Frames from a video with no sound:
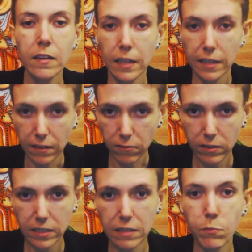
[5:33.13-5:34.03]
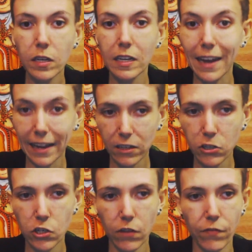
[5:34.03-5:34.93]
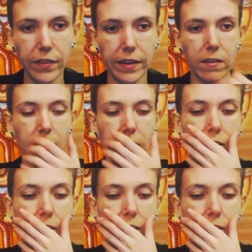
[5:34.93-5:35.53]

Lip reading: like a deep connection there.